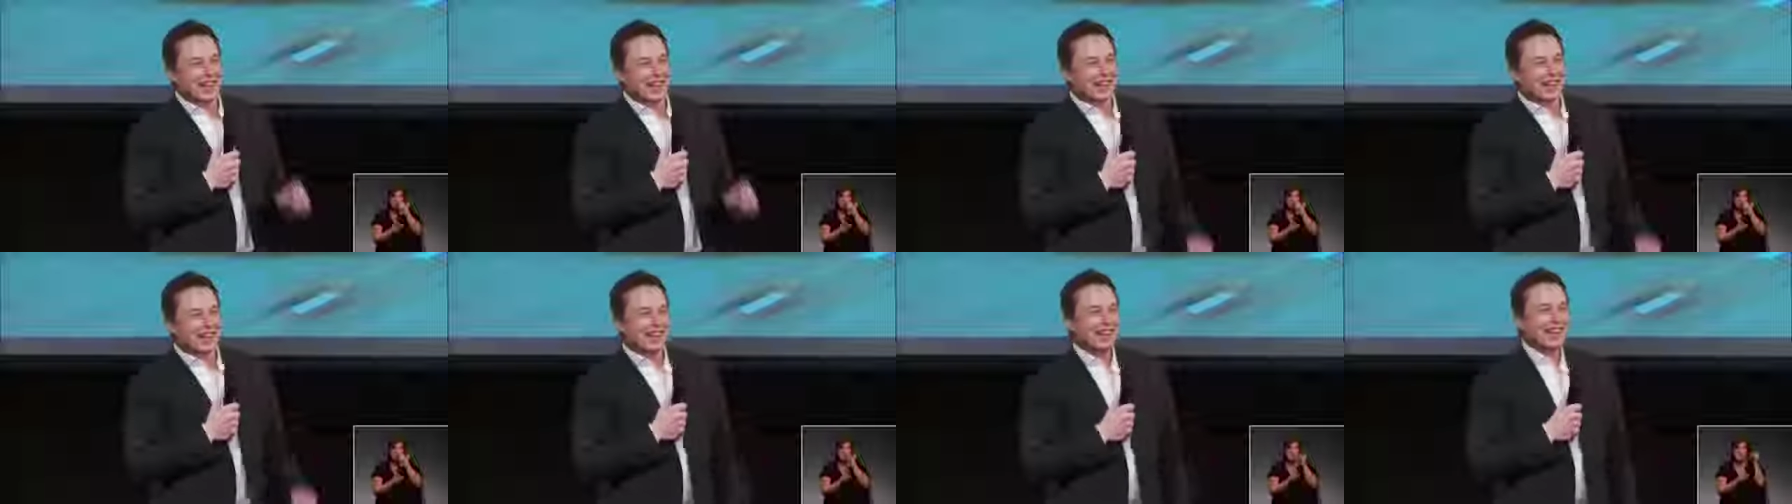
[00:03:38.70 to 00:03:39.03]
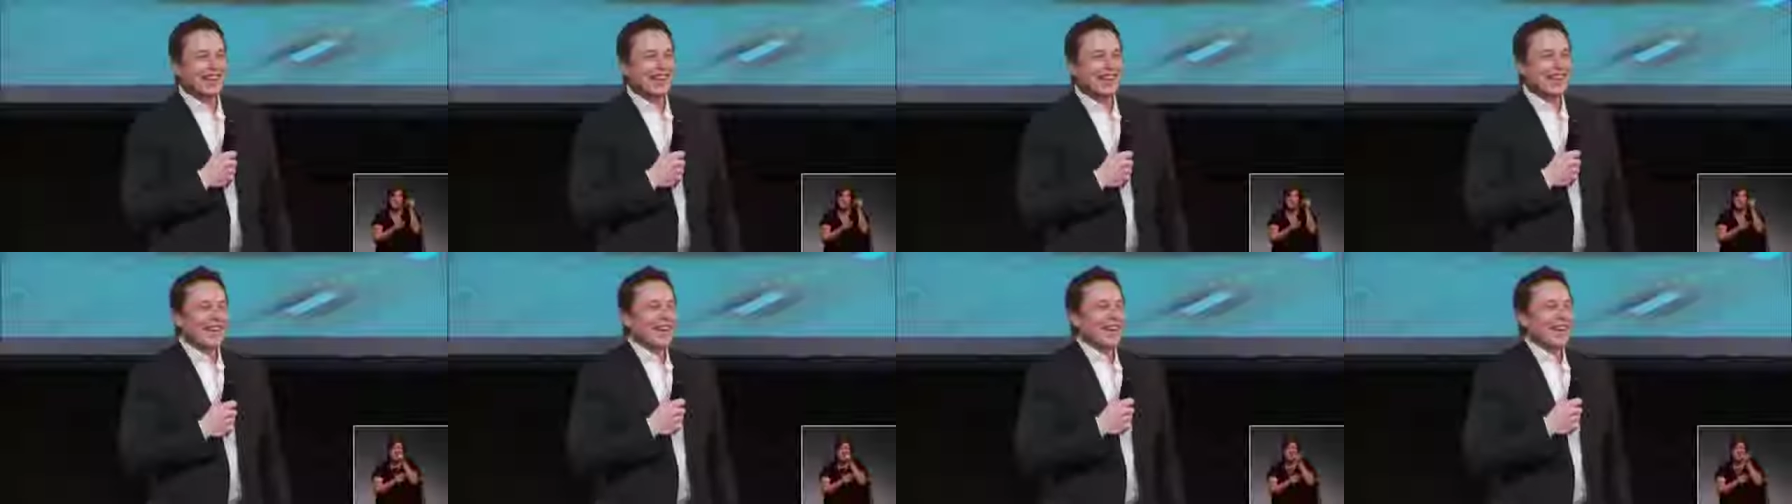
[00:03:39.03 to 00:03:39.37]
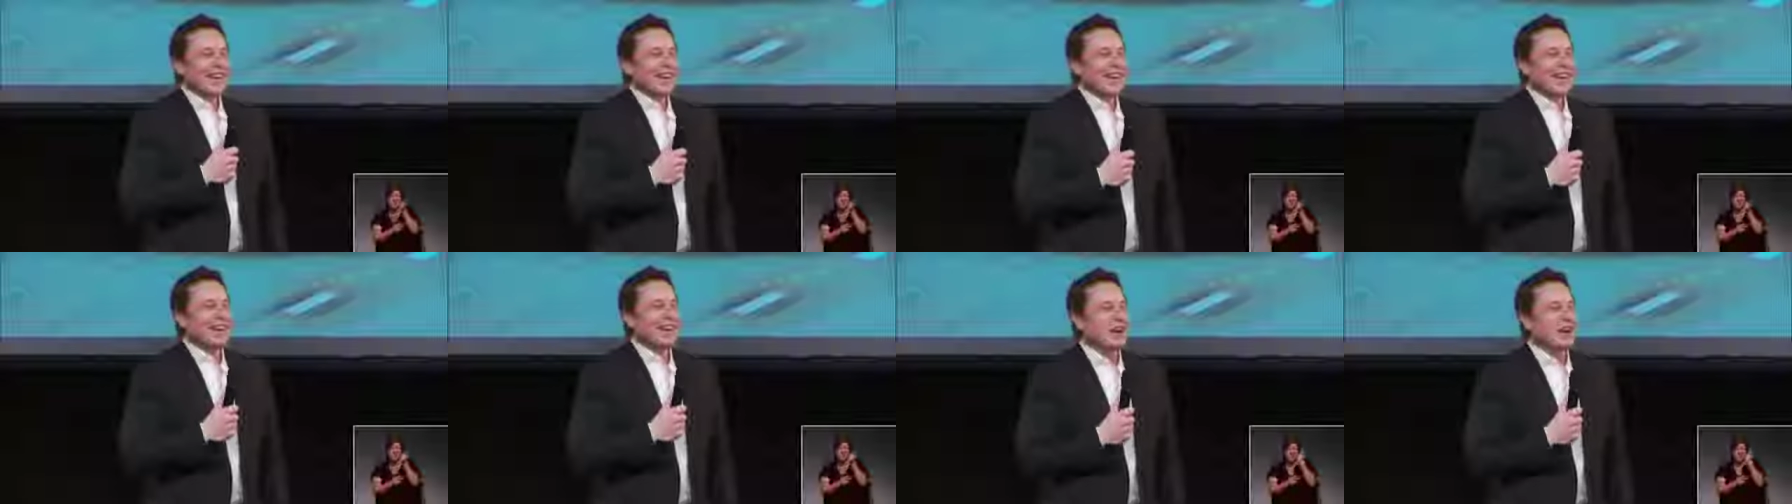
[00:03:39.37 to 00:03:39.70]
that.
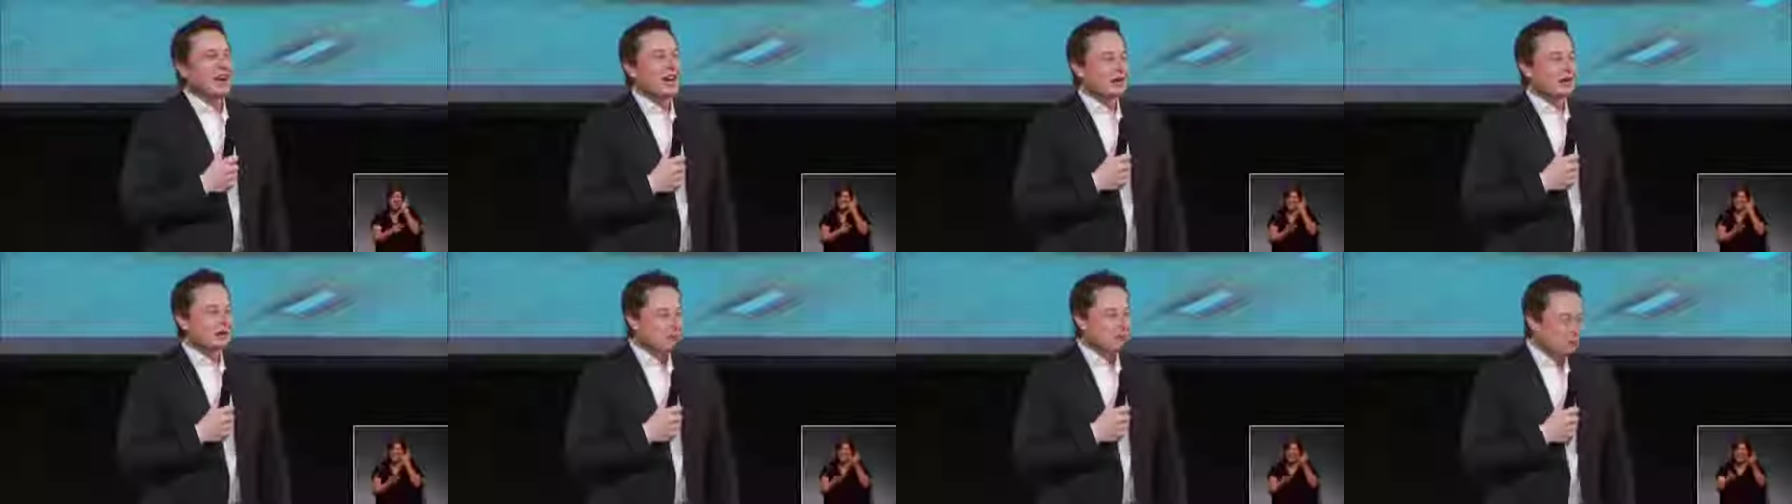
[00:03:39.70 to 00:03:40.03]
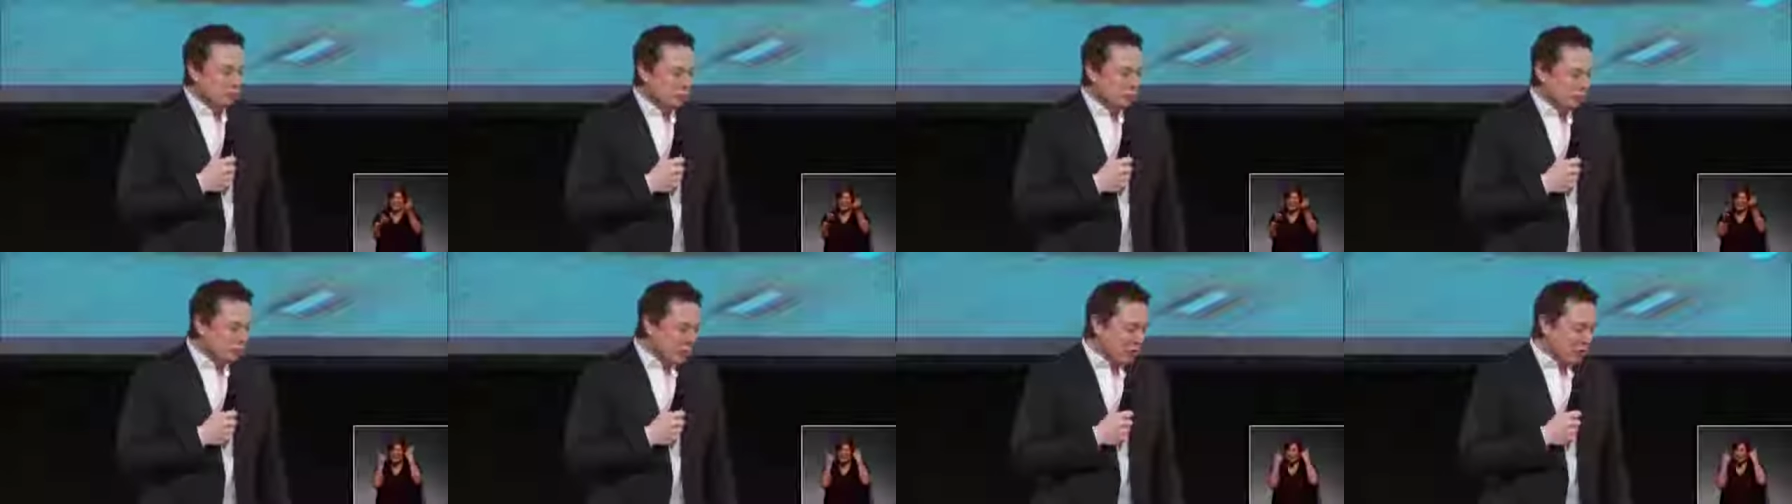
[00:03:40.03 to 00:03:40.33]
Um,